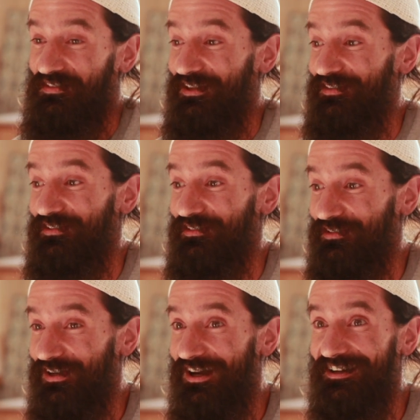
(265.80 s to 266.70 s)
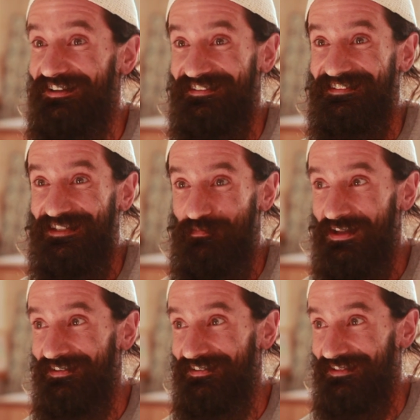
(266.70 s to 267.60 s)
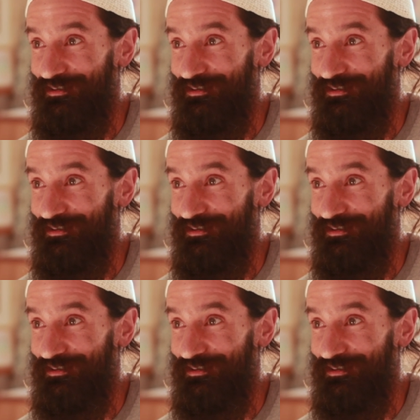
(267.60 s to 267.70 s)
like the strongest like medicine,